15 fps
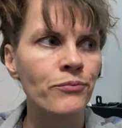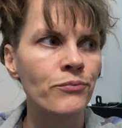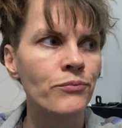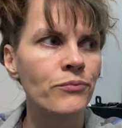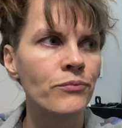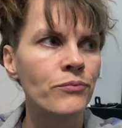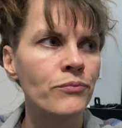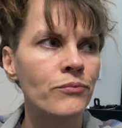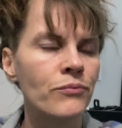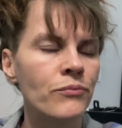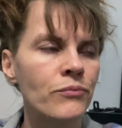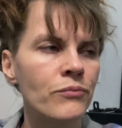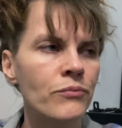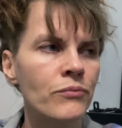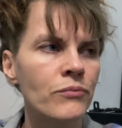
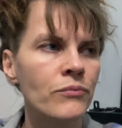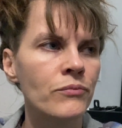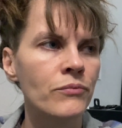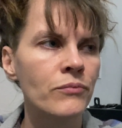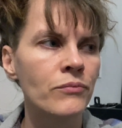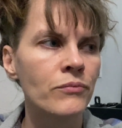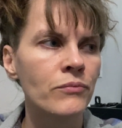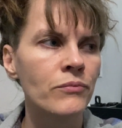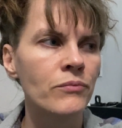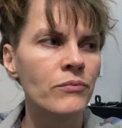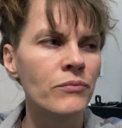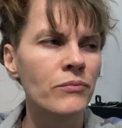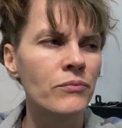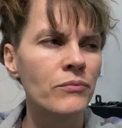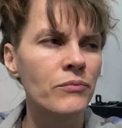
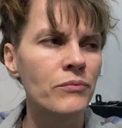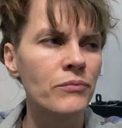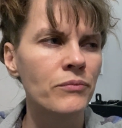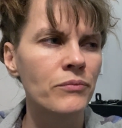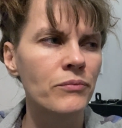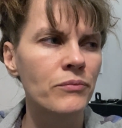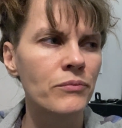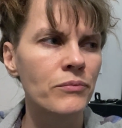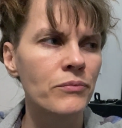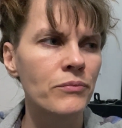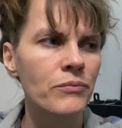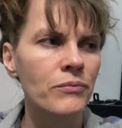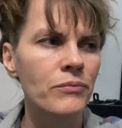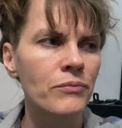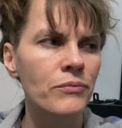
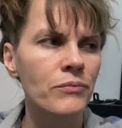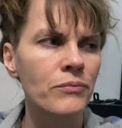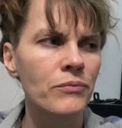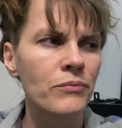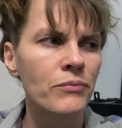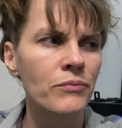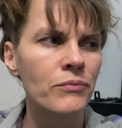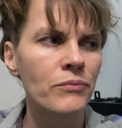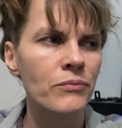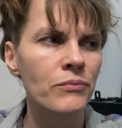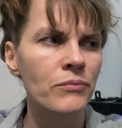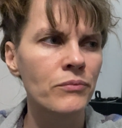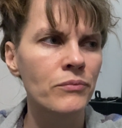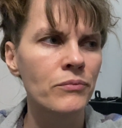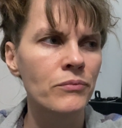[no speech]